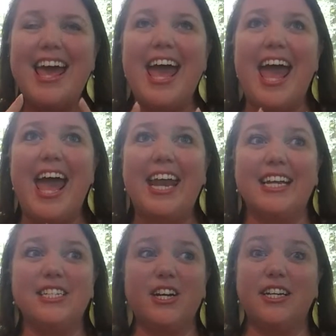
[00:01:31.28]
and
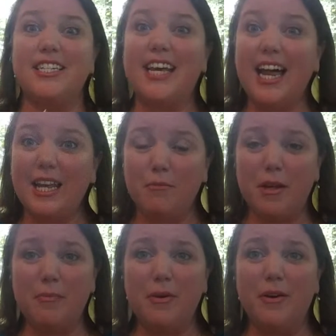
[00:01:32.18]
I started telling
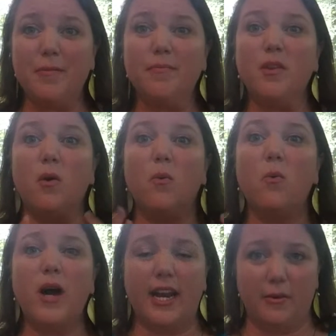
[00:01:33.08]
people
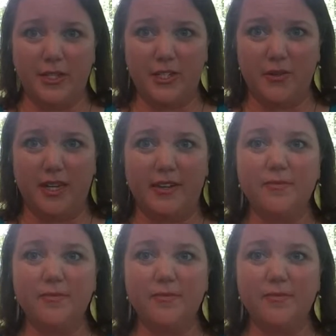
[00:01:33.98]
what I was doing.